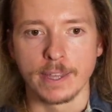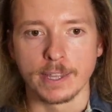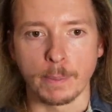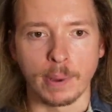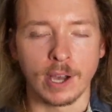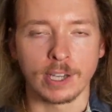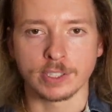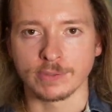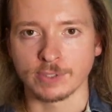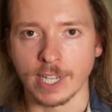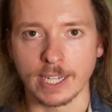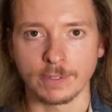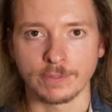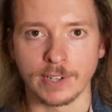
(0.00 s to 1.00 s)
the positive
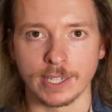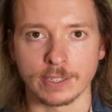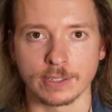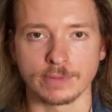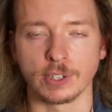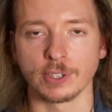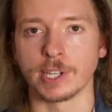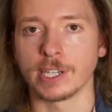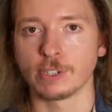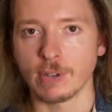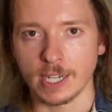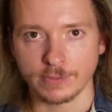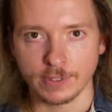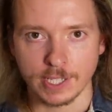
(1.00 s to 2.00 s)
side effects of delayed
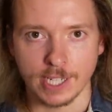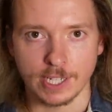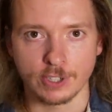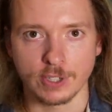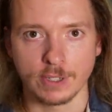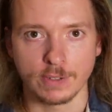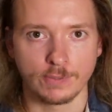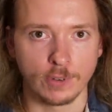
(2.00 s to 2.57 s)
gratification,